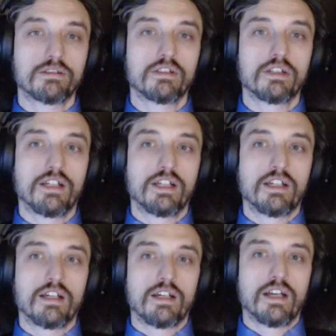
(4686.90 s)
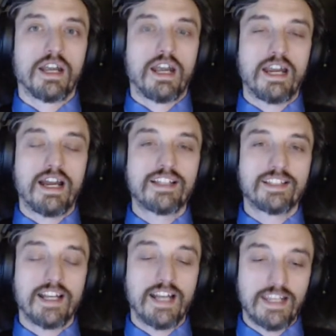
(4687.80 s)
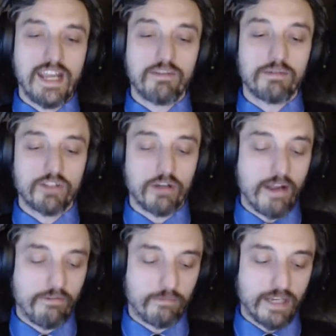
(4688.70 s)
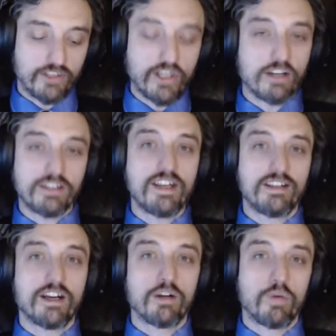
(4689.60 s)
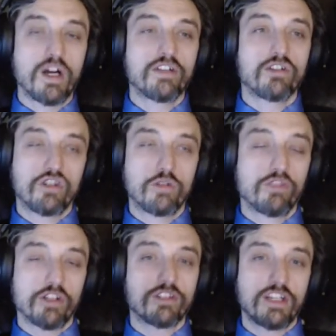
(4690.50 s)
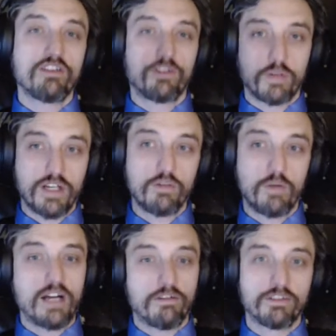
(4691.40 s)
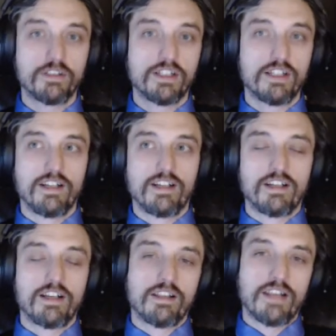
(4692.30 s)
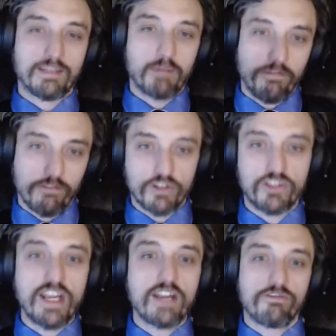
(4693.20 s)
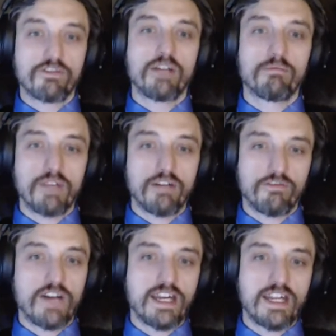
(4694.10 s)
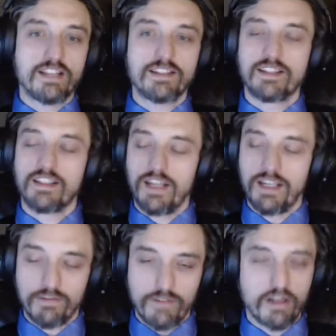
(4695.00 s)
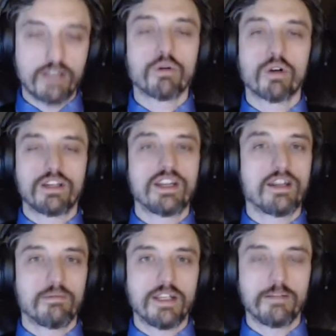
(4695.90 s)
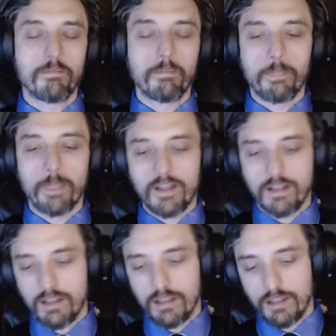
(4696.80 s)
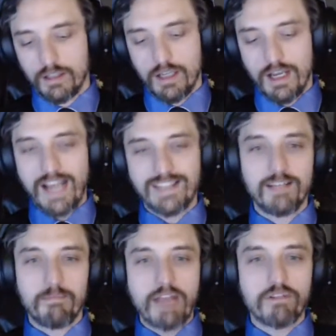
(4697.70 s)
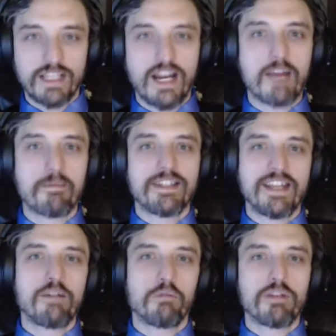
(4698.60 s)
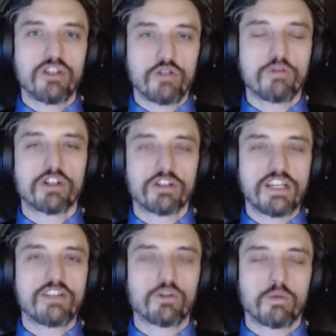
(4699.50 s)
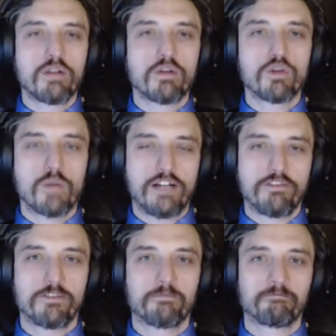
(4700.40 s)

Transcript: Wow. And I and I gave them so my my start date there was June thirteenth, twenty twelve. Okay. That is my first day in, in in finance. It is a very important day to me. Okay. I said my retirement date will be June 13th, 2112.